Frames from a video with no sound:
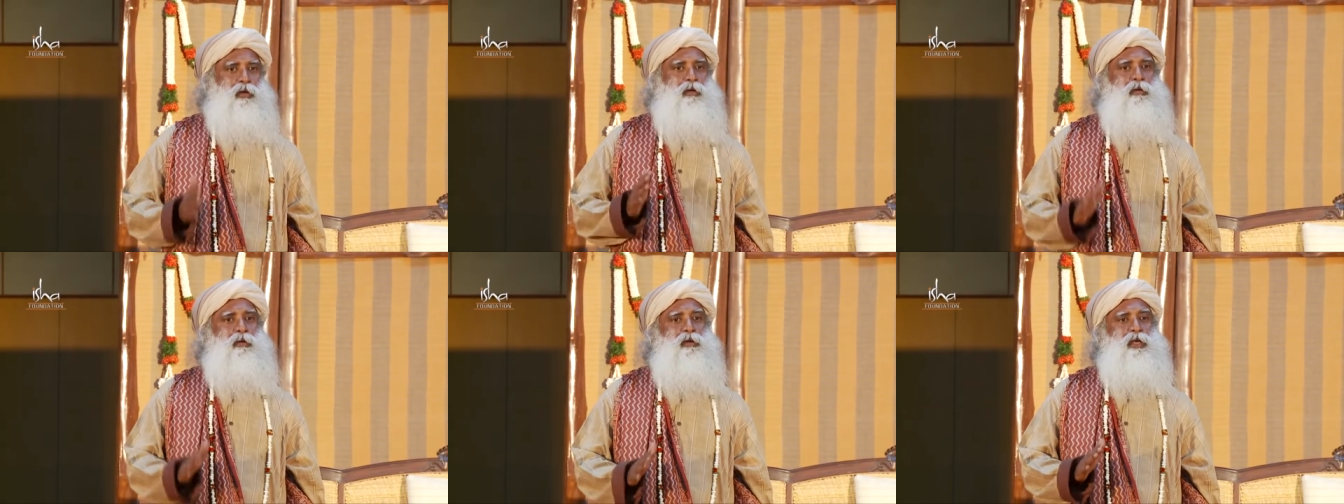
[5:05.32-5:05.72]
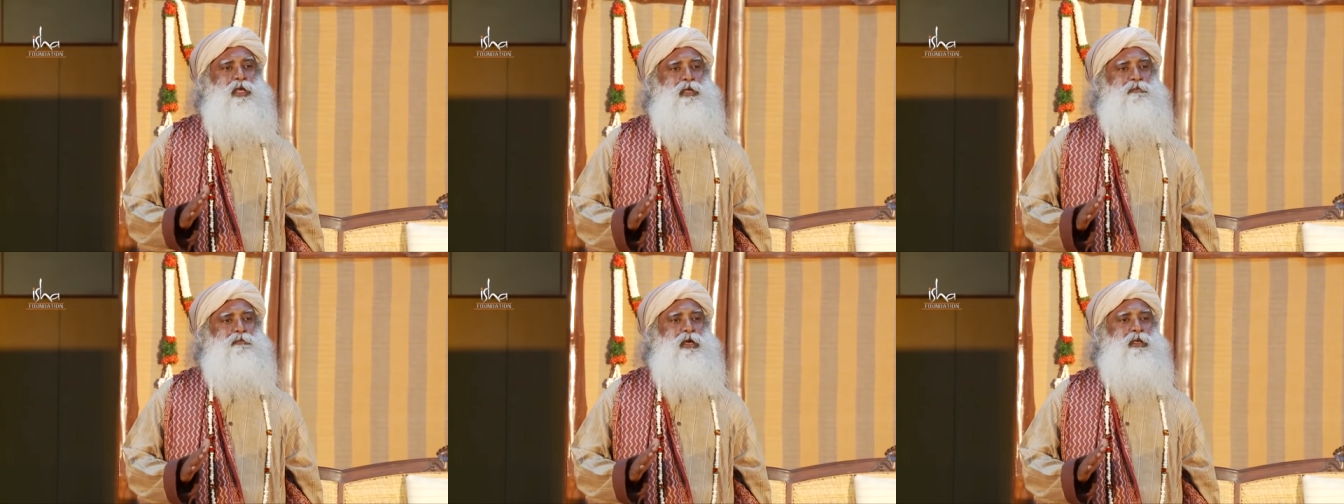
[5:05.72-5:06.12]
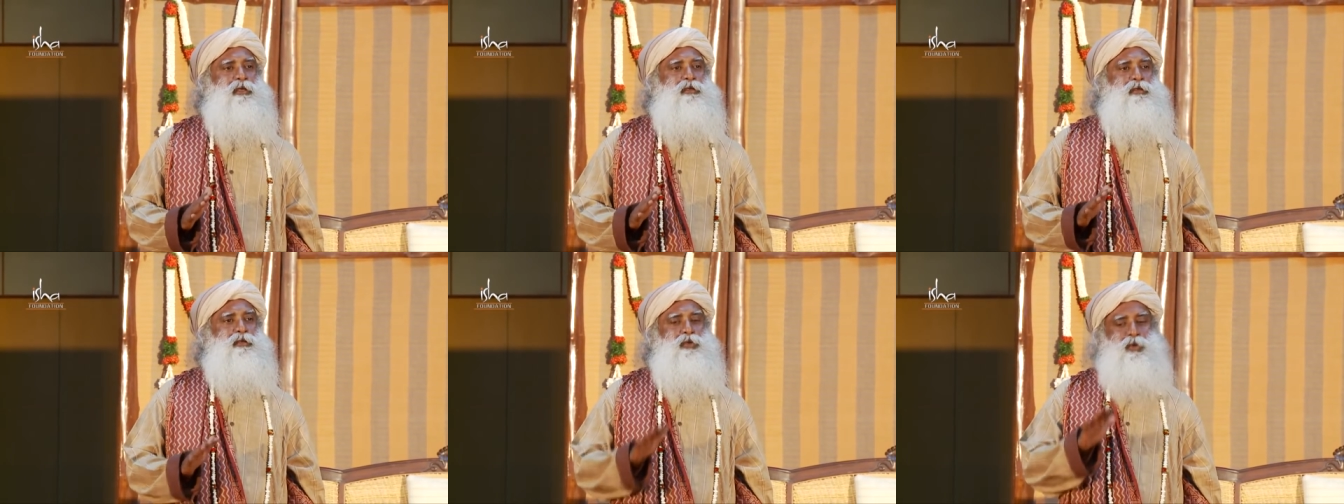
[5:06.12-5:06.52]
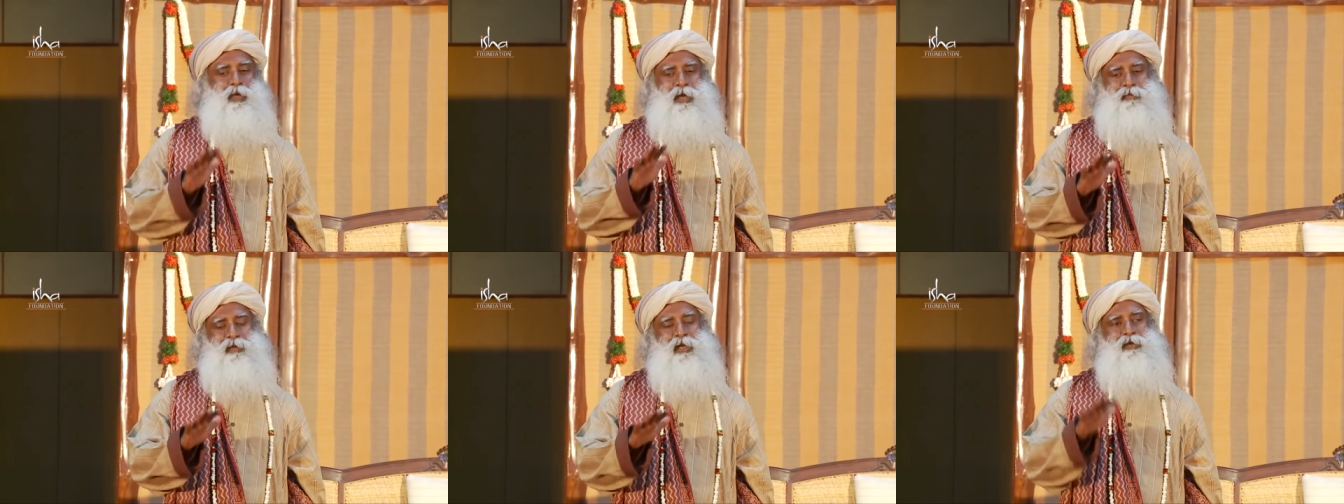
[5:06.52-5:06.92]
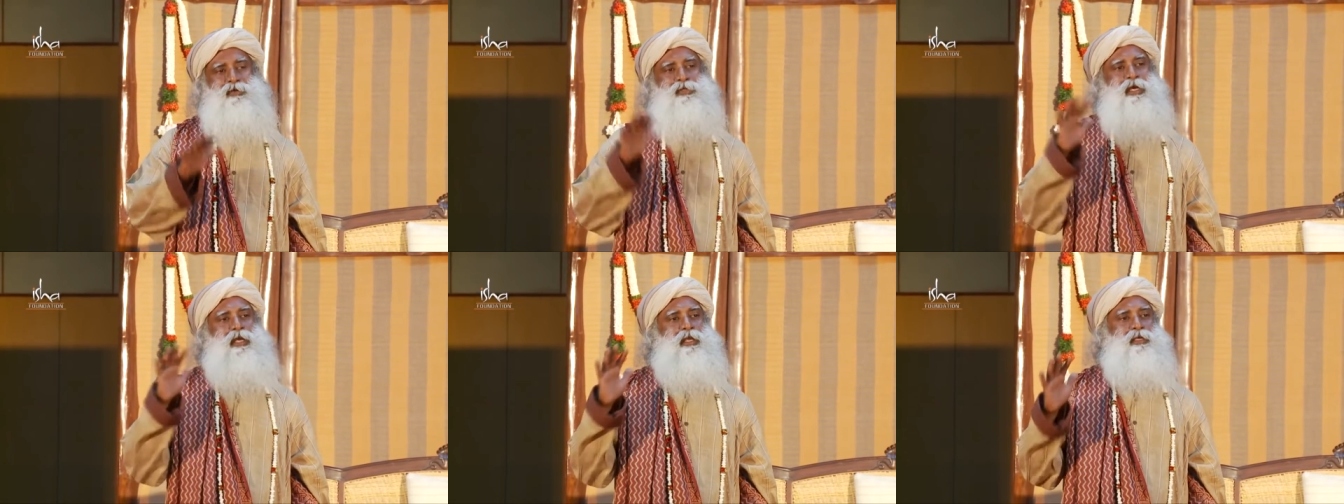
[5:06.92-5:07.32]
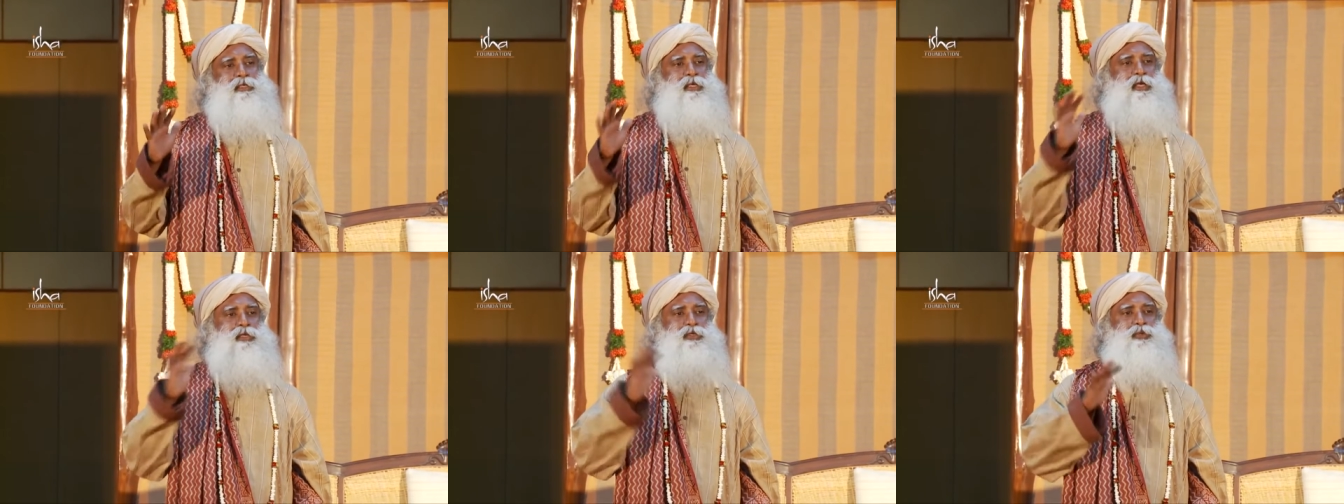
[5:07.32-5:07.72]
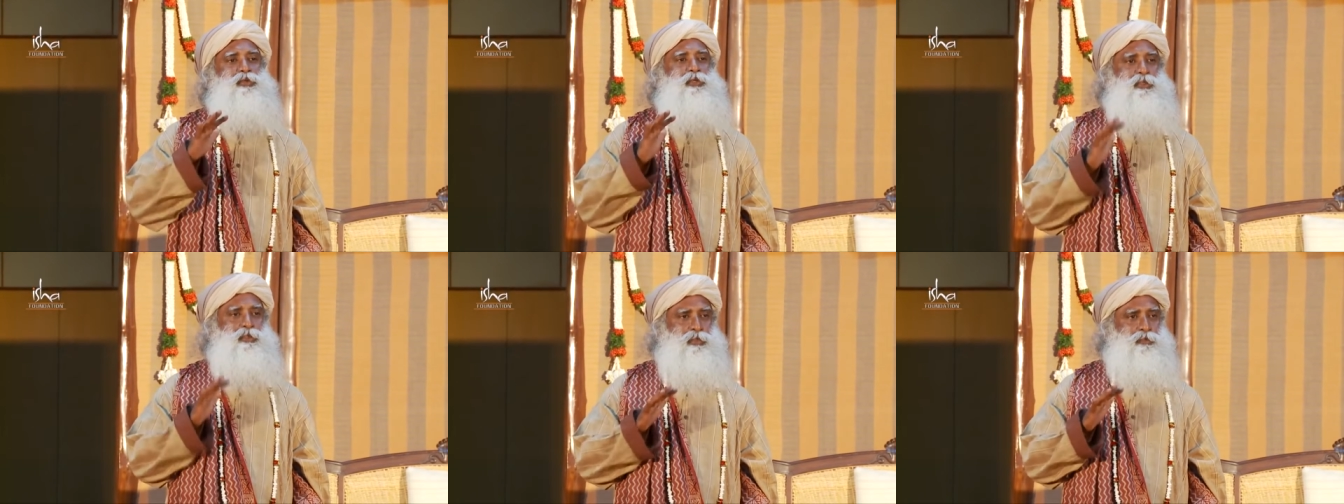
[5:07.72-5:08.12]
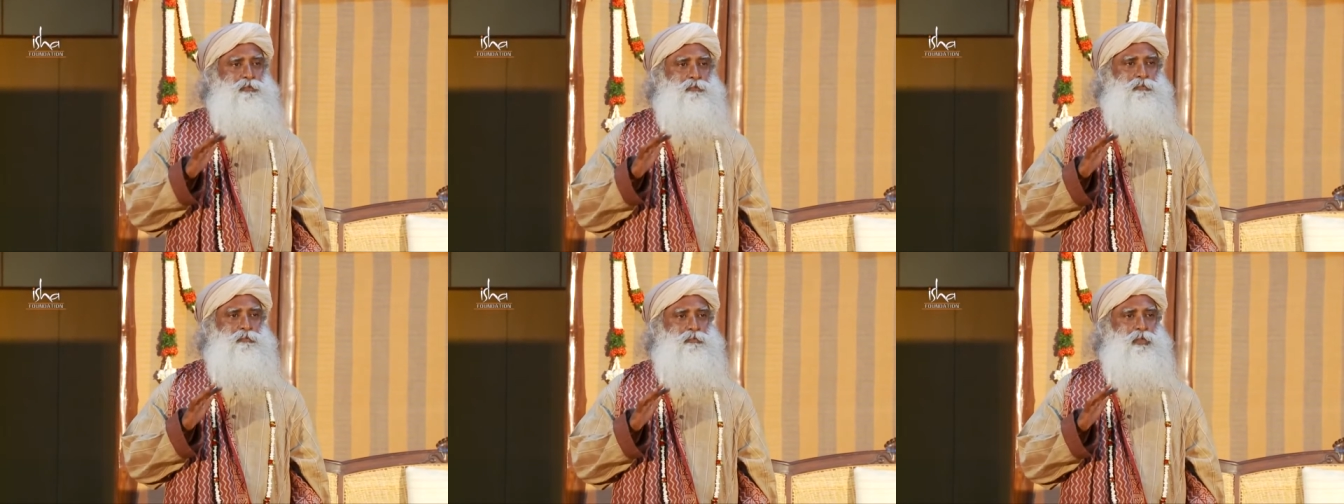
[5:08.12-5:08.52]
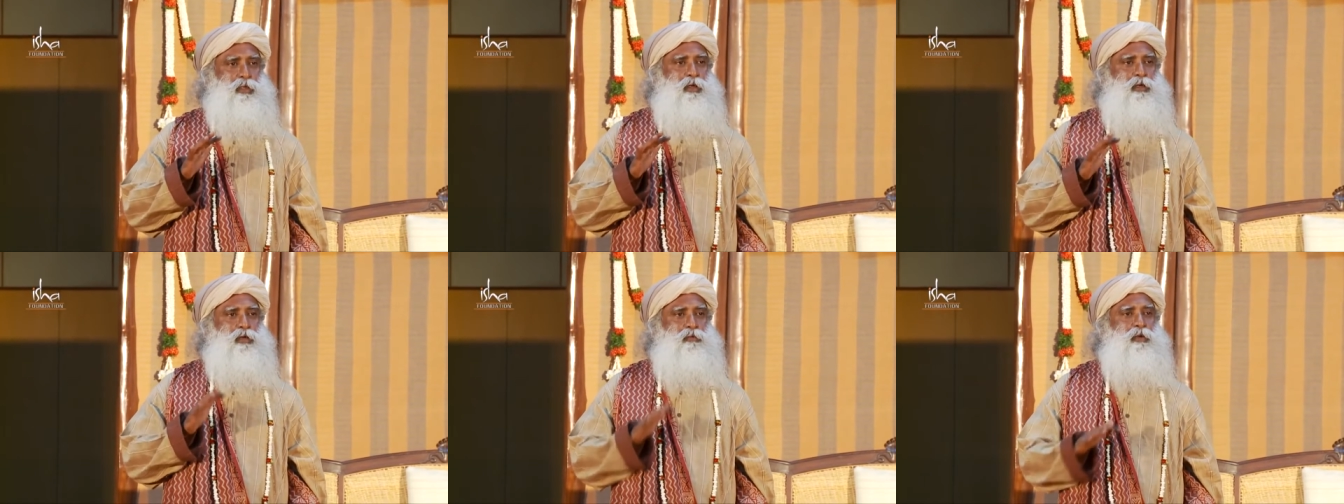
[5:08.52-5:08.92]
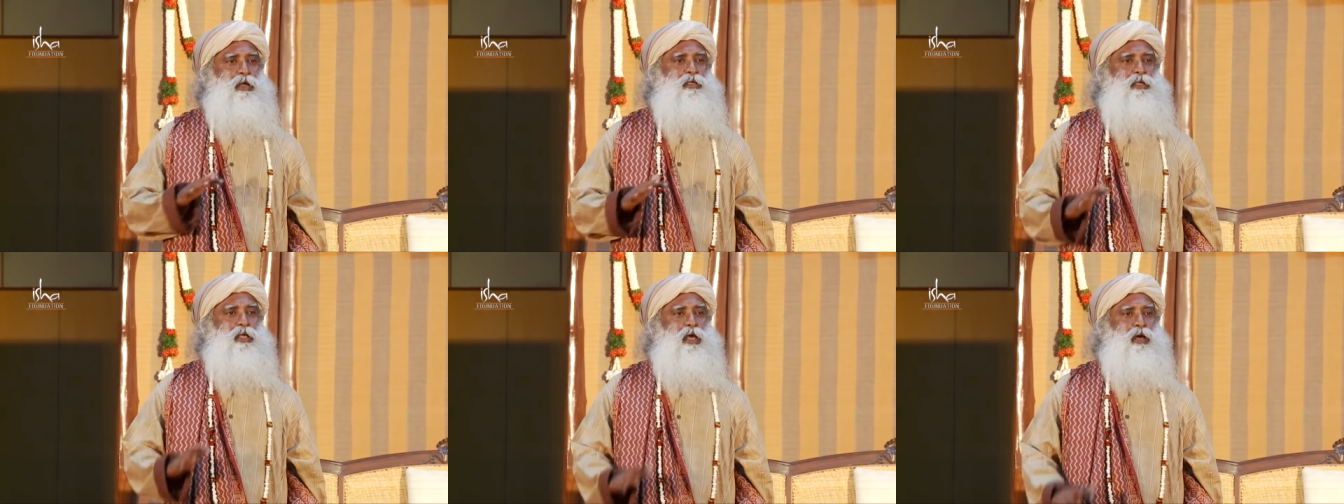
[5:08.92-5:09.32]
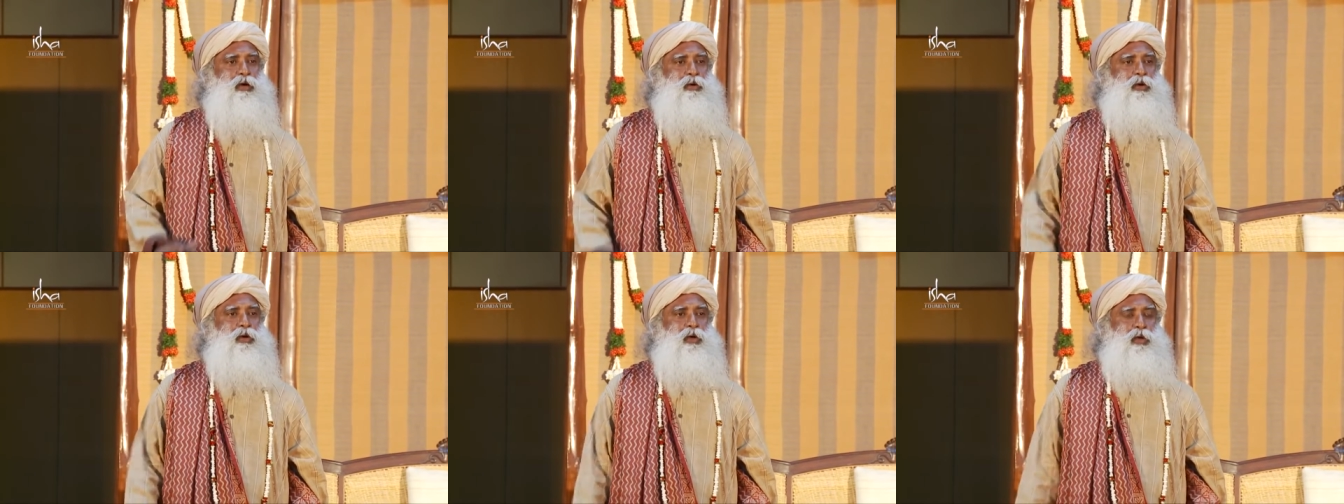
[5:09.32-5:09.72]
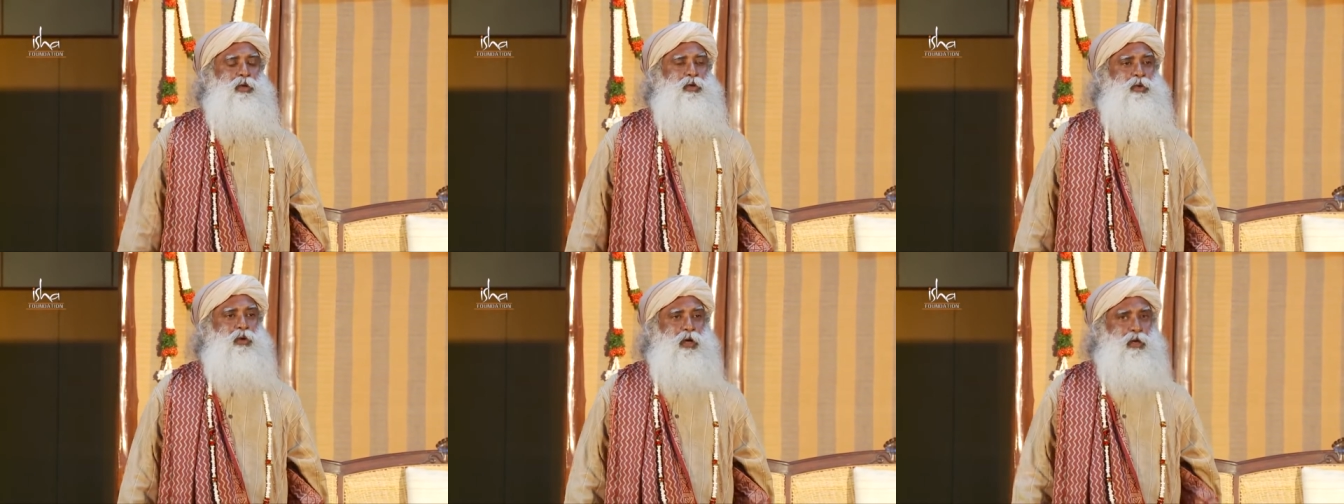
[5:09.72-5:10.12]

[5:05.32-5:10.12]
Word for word: only when you have an outside access to it. Right now, you